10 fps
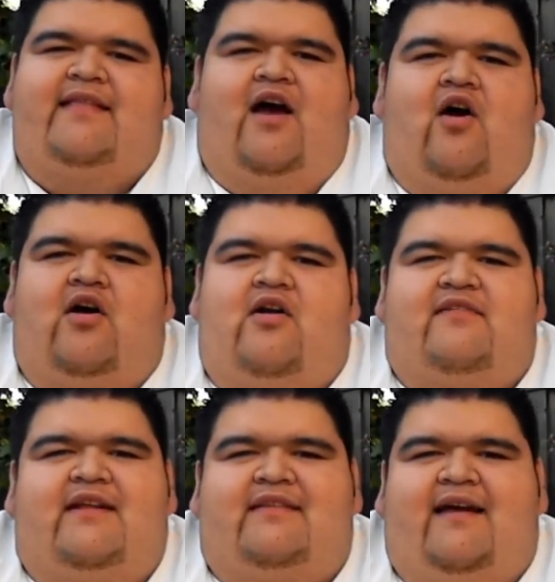That alcohol
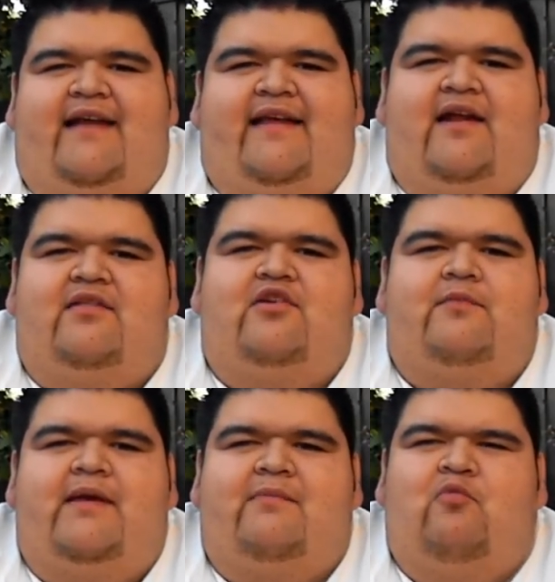is going to die down a little bit,